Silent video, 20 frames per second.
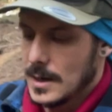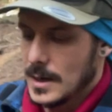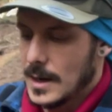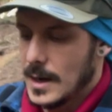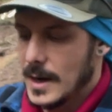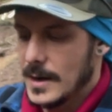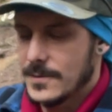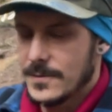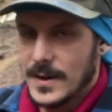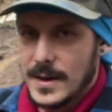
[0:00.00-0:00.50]
I
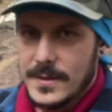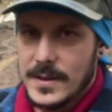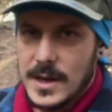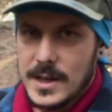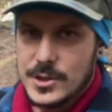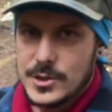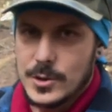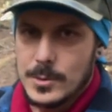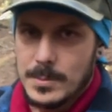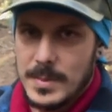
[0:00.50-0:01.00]
find that I
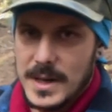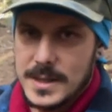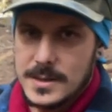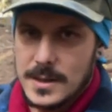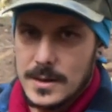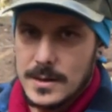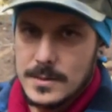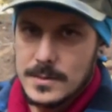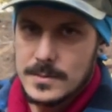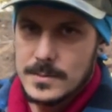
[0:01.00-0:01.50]
shoot better
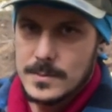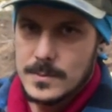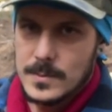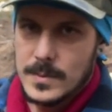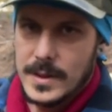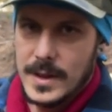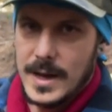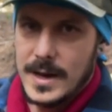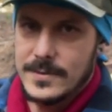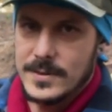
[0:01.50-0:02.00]
with
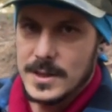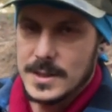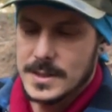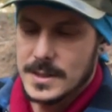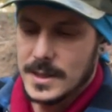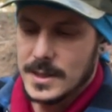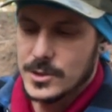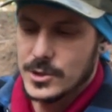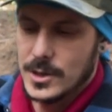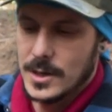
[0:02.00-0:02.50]
a heavier
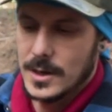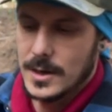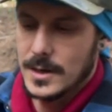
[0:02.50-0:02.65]
slingshot,